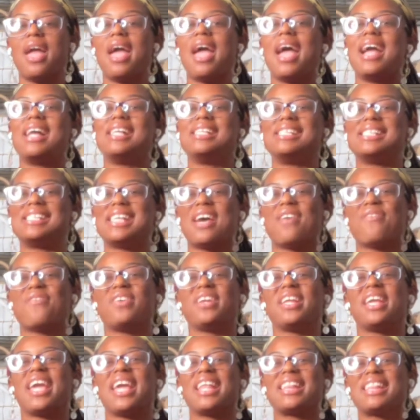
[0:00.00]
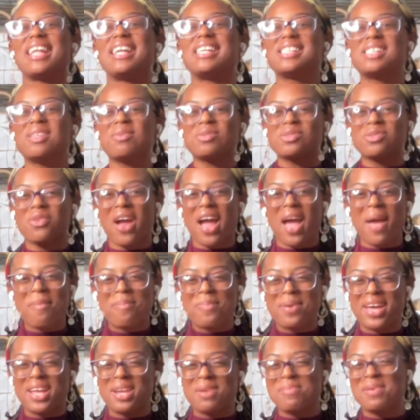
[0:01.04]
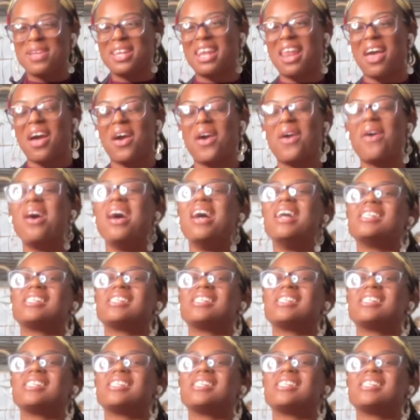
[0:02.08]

and definitely hit that subscribe button below